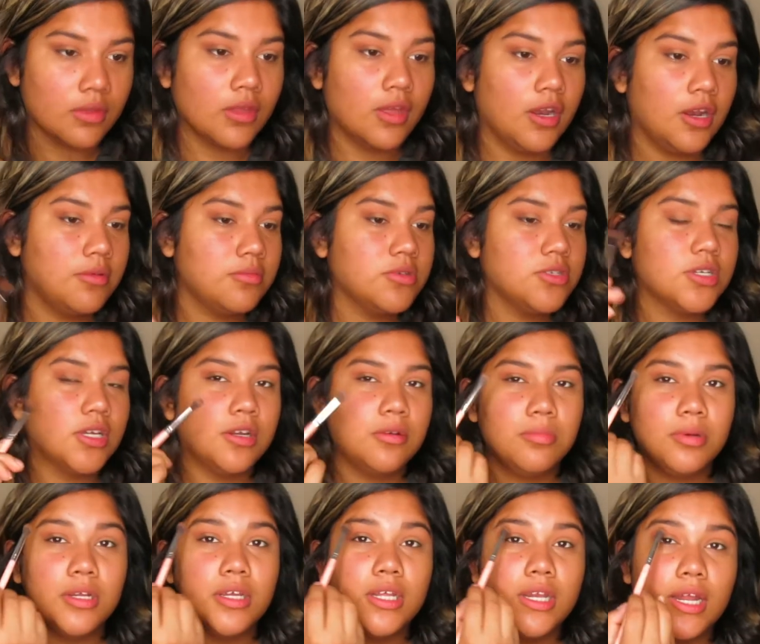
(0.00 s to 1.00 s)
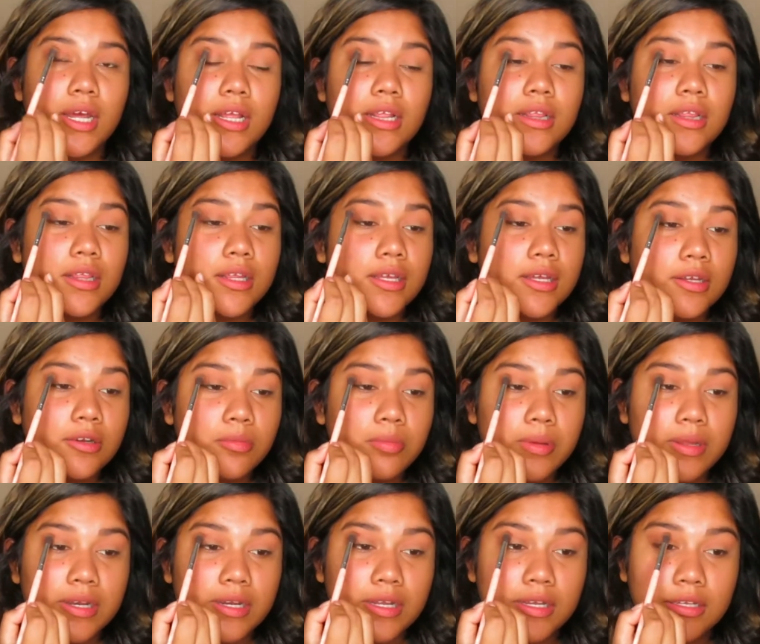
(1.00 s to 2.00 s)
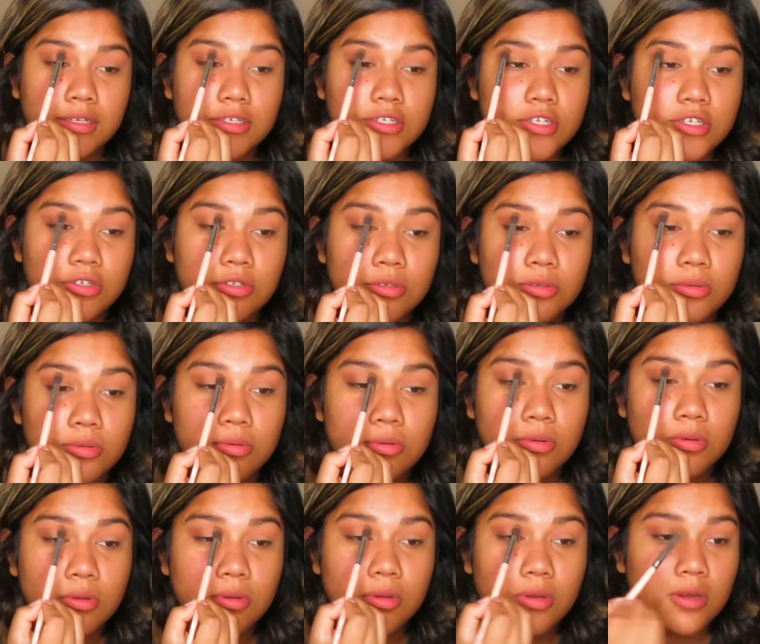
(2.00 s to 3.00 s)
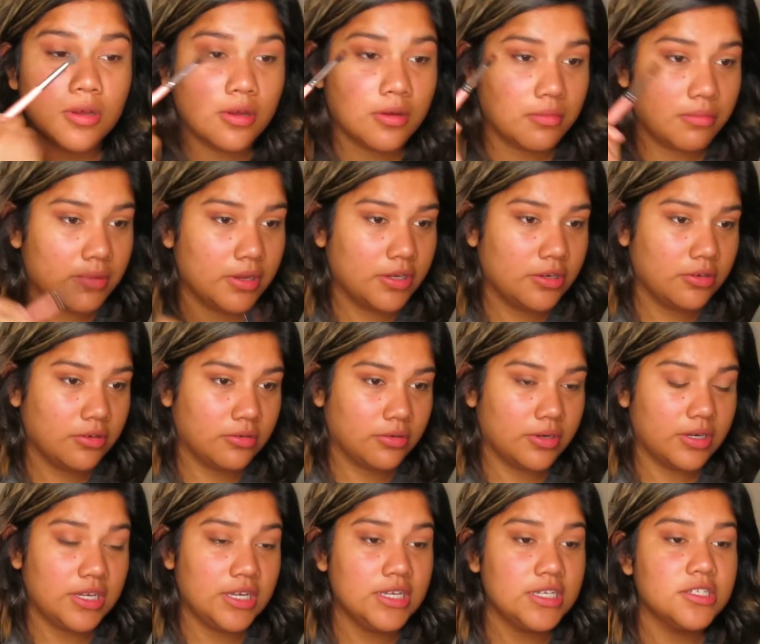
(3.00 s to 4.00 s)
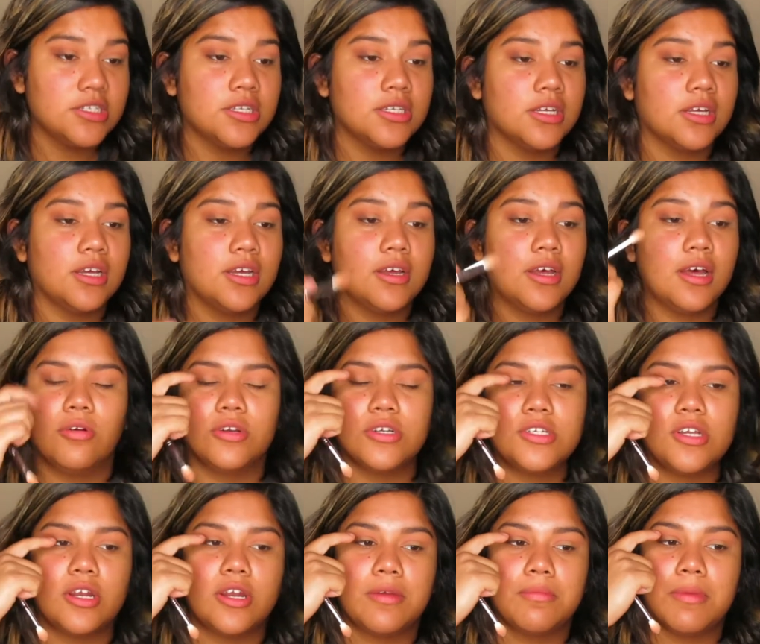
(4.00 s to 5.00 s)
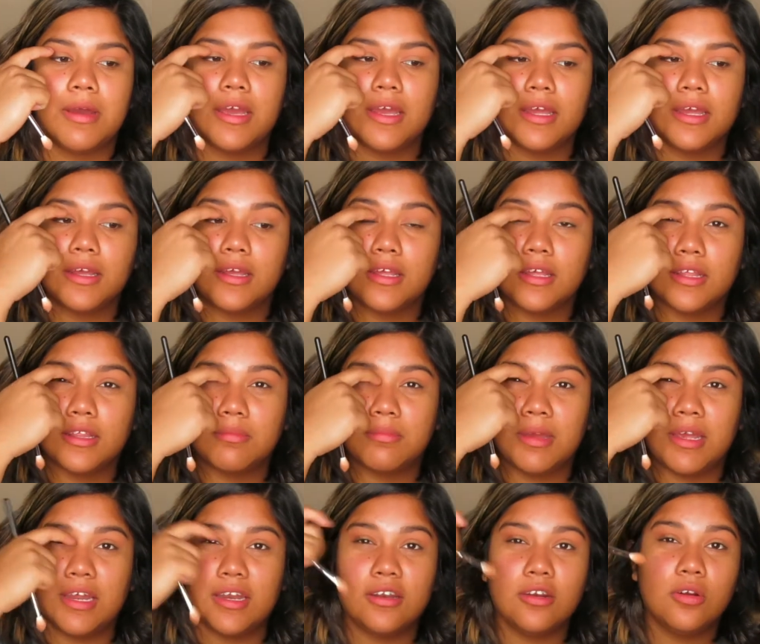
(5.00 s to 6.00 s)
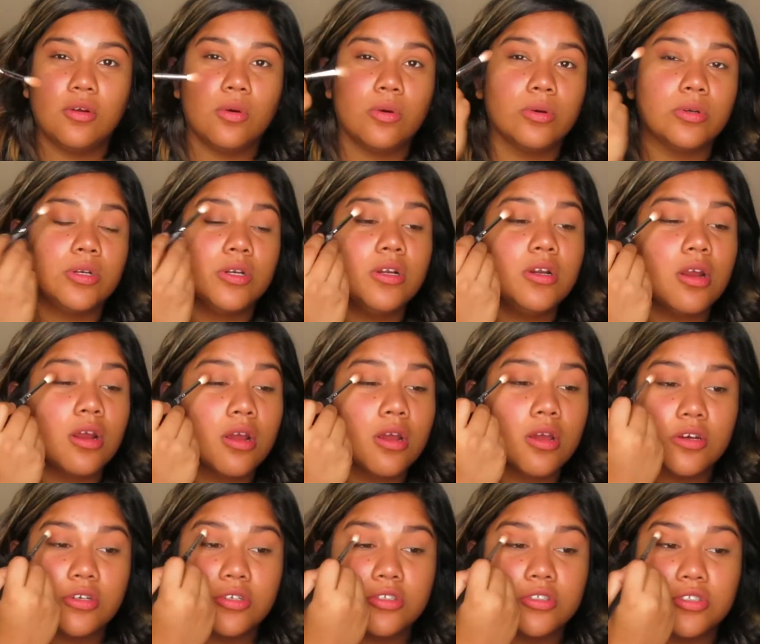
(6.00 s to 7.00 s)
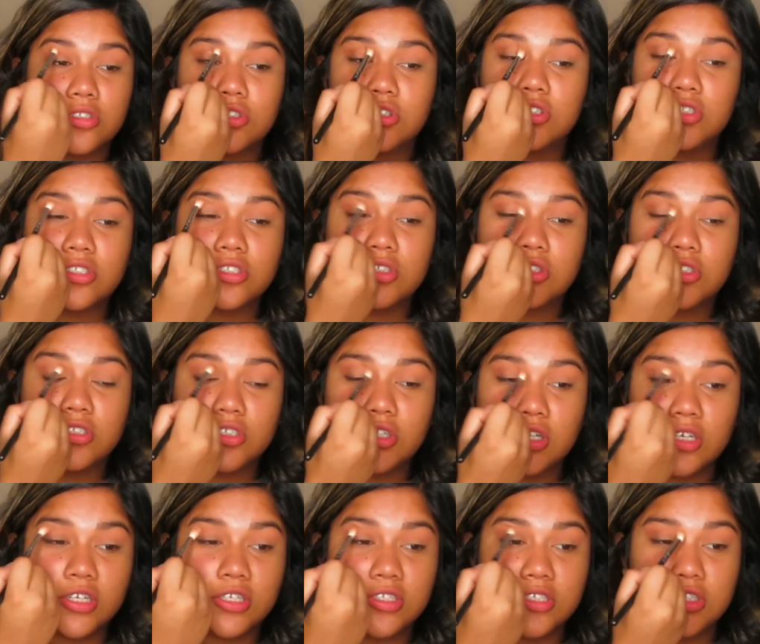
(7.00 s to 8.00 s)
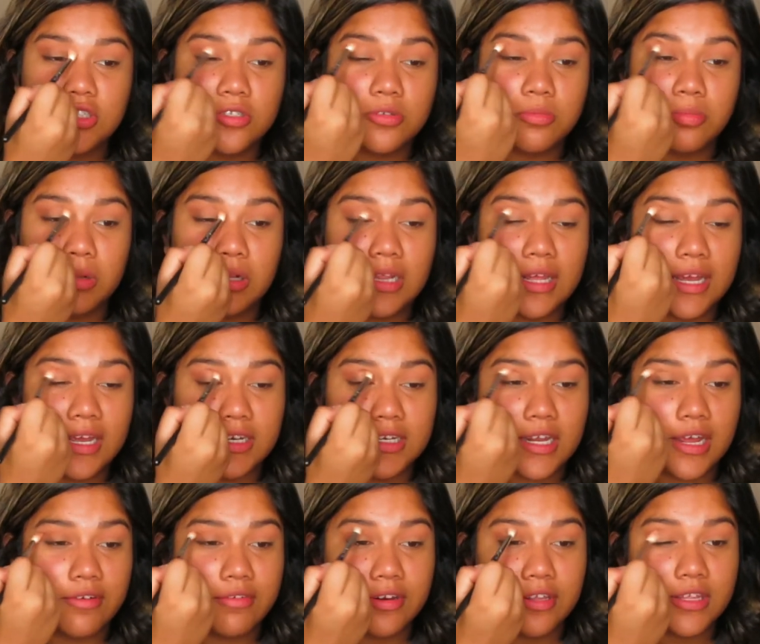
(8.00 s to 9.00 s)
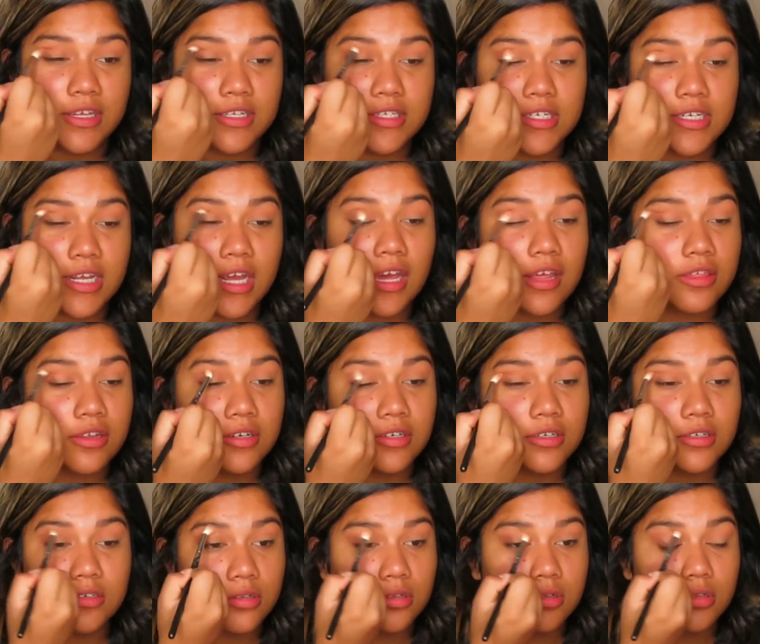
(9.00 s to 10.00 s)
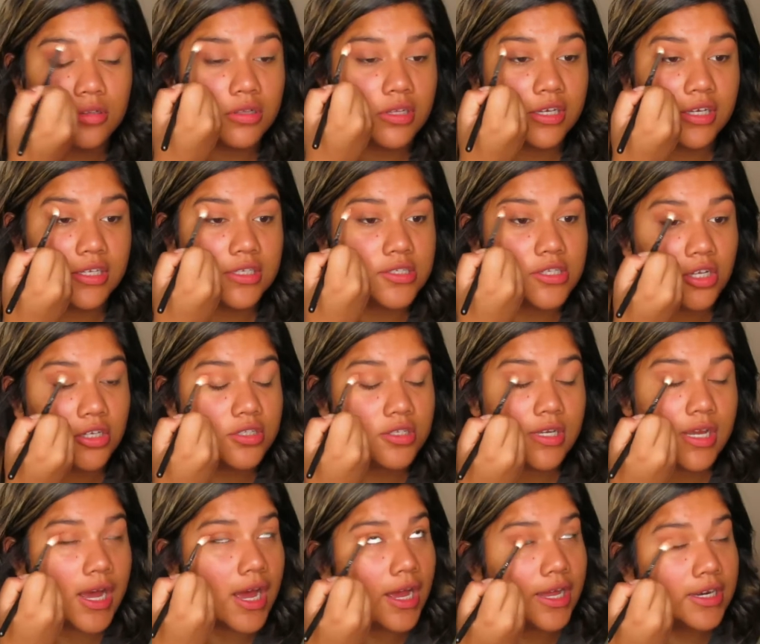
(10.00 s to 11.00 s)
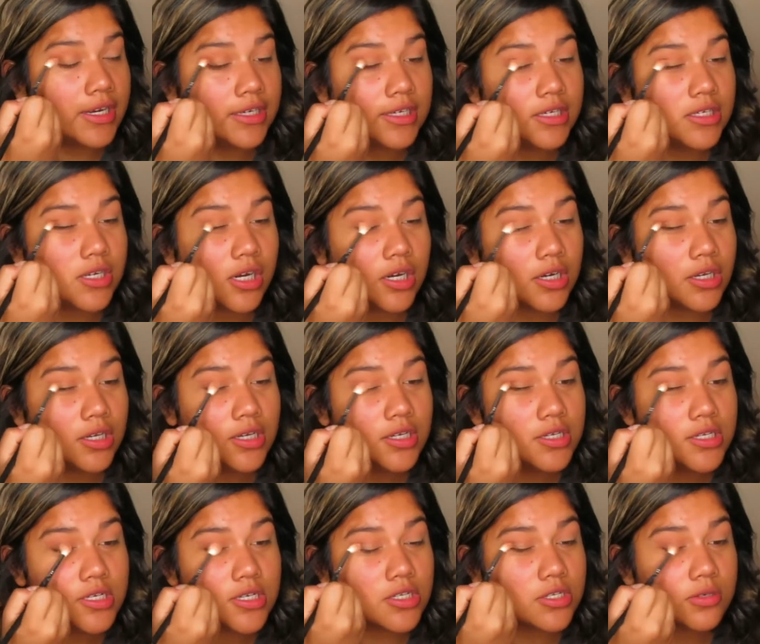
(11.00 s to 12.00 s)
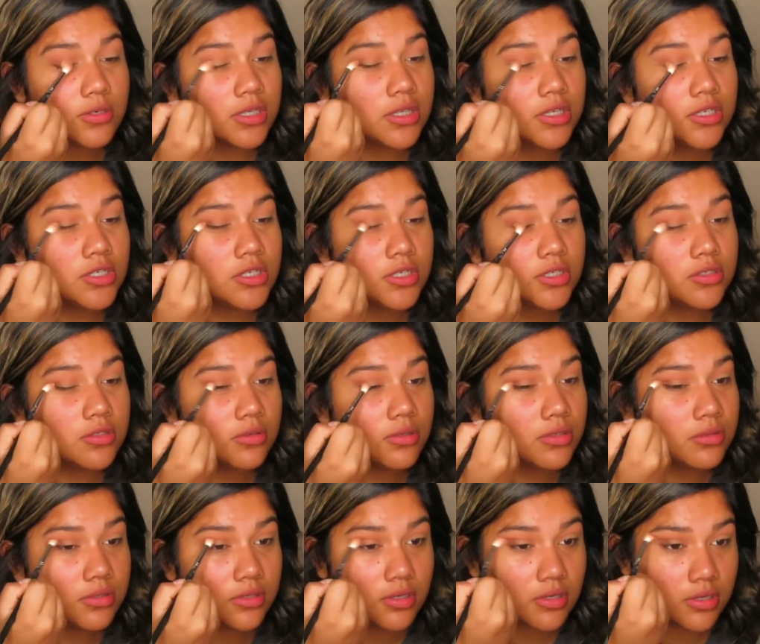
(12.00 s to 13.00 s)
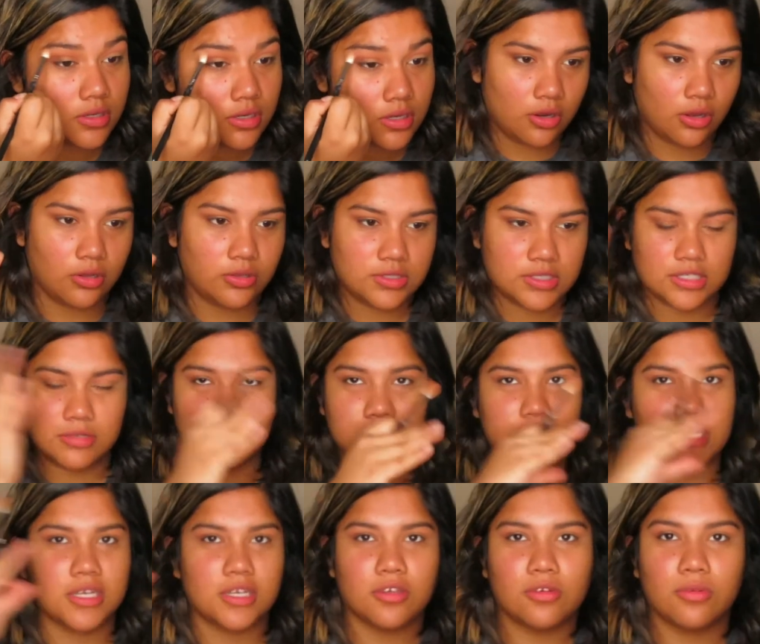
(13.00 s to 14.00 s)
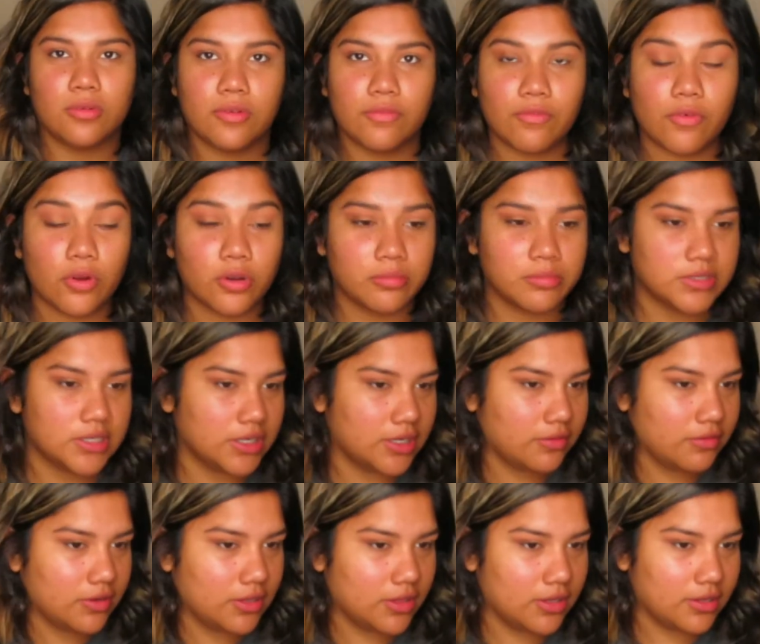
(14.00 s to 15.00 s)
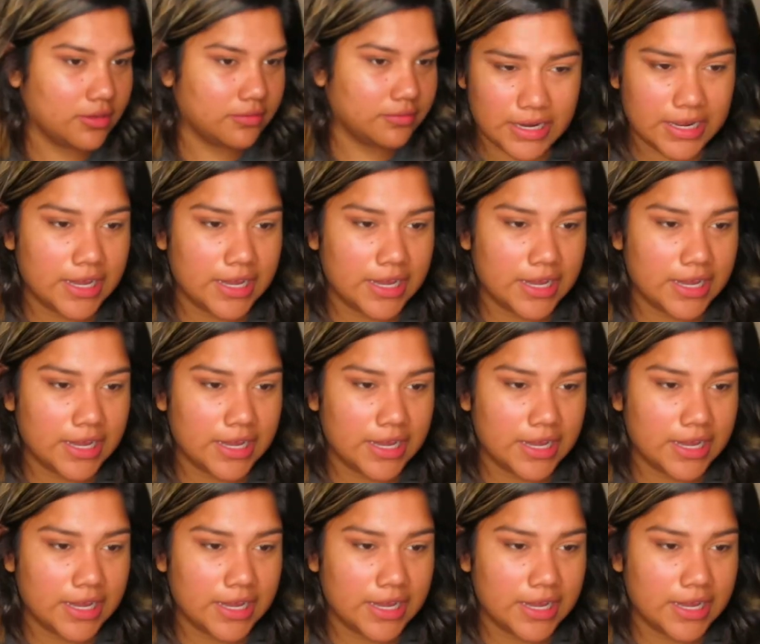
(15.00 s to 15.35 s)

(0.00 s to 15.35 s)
And I'm just going to bring it a little bit into my crease, or sorry, my inner corner, just to blend everything together. Like, it's not to add any darkness, it's really just so it all seems like uniform. I